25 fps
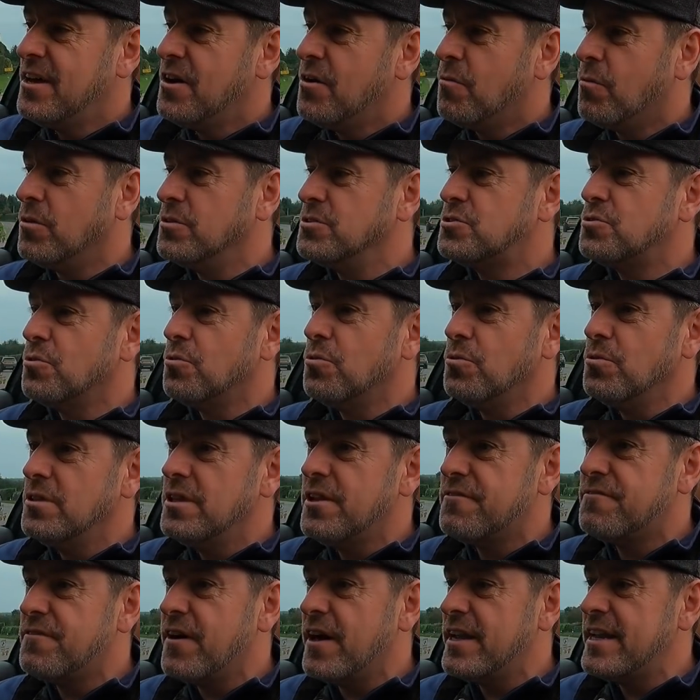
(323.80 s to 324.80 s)
once all
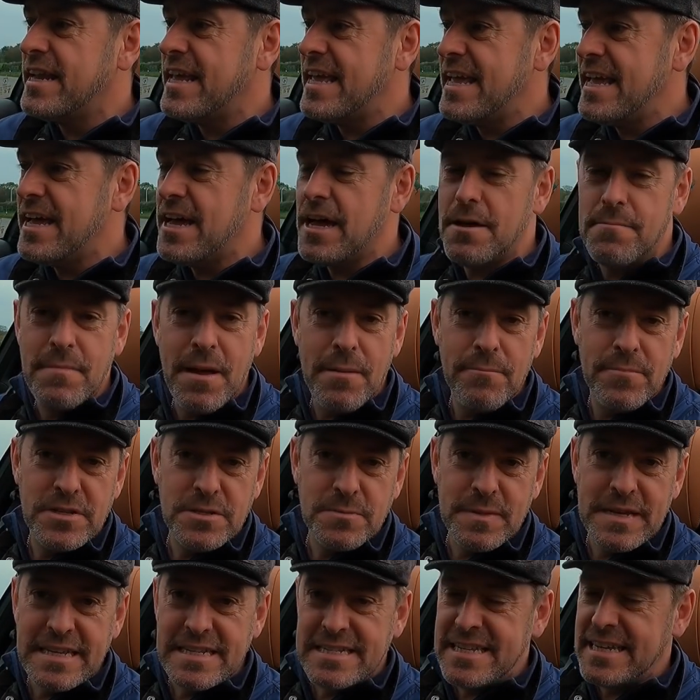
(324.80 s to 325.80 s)
the fun here at members
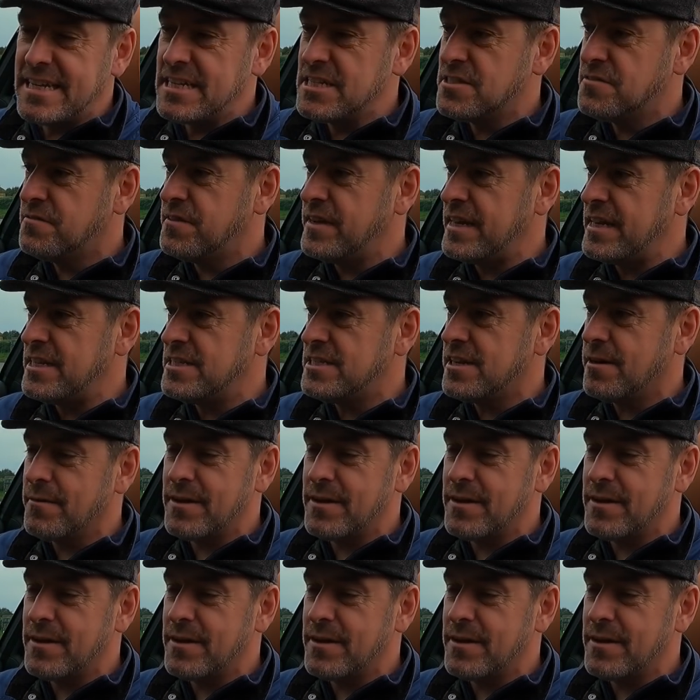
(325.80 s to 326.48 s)
meeting is finished,